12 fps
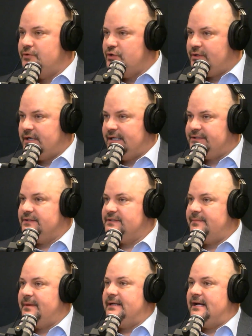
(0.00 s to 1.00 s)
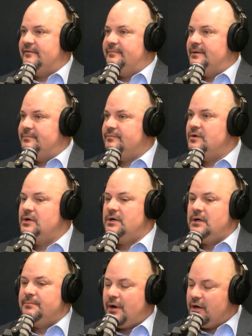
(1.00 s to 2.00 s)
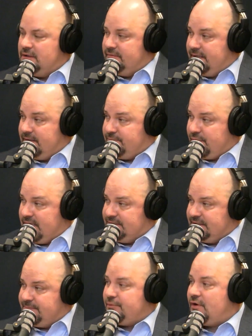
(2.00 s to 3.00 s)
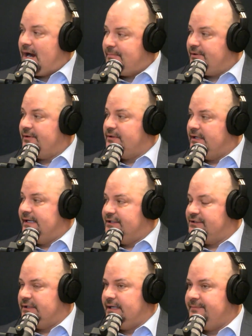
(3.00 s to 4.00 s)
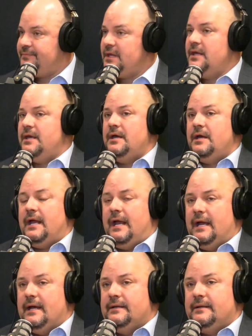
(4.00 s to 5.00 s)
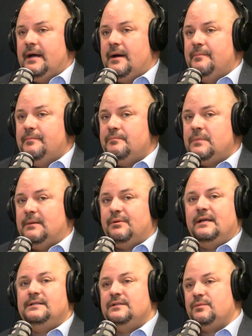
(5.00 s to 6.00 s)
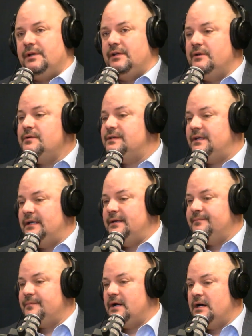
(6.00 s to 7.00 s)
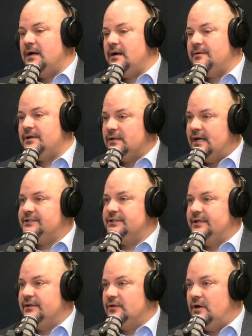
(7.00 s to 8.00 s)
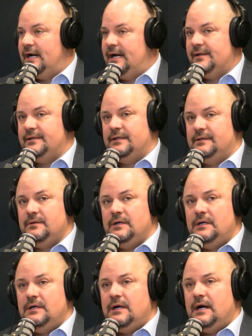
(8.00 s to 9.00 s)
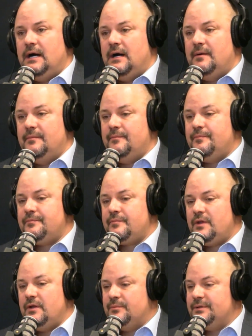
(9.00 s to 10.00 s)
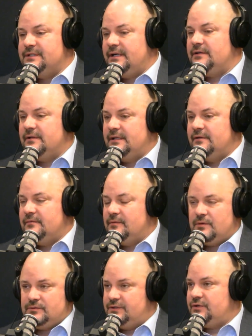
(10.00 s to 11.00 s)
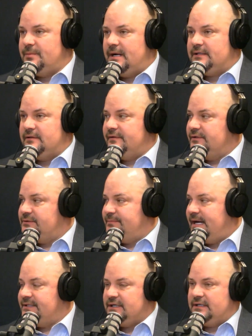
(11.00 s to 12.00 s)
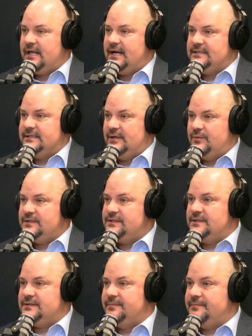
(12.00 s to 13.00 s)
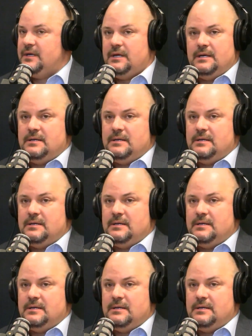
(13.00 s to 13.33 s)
new connections that may not have been part of that project proper initially. And in places where you do see collection here in Long Island, and particularly we'll just go back to the Village of Patchogue that has an E1 system.